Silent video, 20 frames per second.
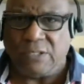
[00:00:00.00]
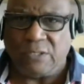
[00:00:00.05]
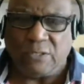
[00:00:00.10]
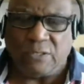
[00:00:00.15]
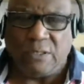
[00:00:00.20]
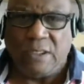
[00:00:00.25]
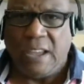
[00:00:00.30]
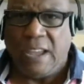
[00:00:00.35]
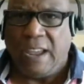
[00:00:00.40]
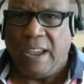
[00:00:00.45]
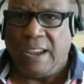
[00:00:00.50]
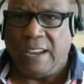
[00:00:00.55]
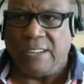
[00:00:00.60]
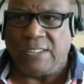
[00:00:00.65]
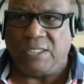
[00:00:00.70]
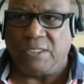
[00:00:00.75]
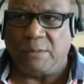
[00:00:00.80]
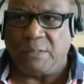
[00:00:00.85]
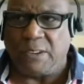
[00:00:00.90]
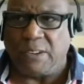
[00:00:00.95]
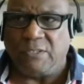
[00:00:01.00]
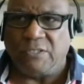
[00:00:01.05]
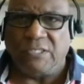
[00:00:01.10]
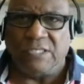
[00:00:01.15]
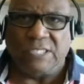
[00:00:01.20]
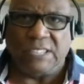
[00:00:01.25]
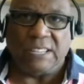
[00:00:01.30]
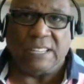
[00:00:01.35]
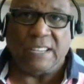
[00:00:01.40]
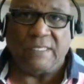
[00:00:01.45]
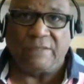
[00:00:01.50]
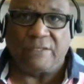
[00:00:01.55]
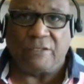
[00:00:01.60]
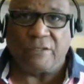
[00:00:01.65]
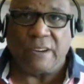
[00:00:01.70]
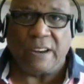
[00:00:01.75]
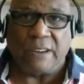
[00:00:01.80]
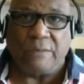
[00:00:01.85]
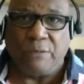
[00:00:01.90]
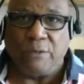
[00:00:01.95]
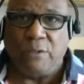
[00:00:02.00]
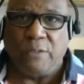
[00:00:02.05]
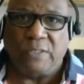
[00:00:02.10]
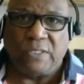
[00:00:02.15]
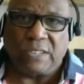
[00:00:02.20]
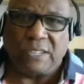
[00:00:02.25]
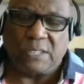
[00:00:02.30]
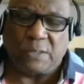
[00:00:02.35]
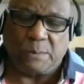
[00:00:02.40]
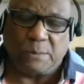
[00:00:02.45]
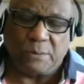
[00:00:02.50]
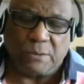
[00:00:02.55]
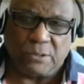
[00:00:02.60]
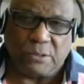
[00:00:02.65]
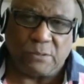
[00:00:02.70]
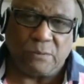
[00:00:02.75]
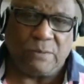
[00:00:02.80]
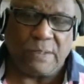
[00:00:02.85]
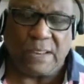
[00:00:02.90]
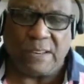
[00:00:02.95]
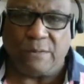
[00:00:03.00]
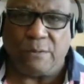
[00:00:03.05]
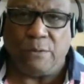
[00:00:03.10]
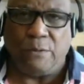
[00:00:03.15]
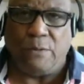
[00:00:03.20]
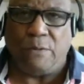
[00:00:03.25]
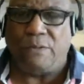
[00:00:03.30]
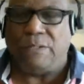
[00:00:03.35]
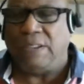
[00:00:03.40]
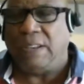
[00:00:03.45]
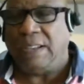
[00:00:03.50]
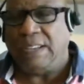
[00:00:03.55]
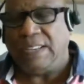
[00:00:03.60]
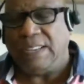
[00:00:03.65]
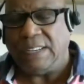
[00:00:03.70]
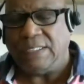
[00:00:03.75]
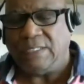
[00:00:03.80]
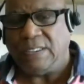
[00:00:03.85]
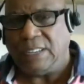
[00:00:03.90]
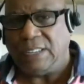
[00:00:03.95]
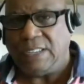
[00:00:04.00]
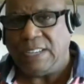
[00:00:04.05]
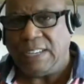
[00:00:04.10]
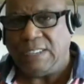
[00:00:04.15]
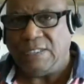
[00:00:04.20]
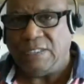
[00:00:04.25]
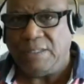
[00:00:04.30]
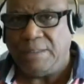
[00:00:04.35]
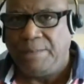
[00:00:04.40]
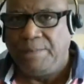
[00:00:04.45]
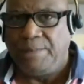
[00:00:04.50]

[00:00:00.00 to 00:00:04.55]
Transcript: So in some countries they'll have grey roofs as opposed to red roofs, etc, etc,